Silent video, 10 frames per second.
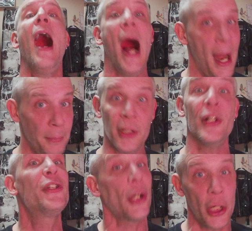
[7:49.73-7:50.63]
I'm
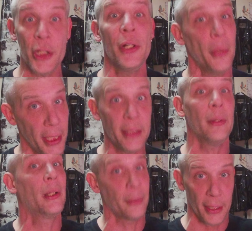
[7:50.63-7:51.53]
gonna turn you
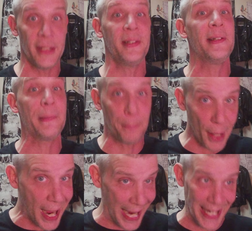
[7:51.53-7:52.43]
into a greasy
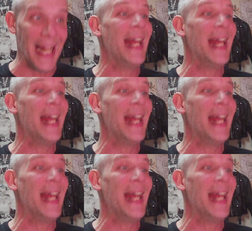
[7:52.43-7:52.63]
spot.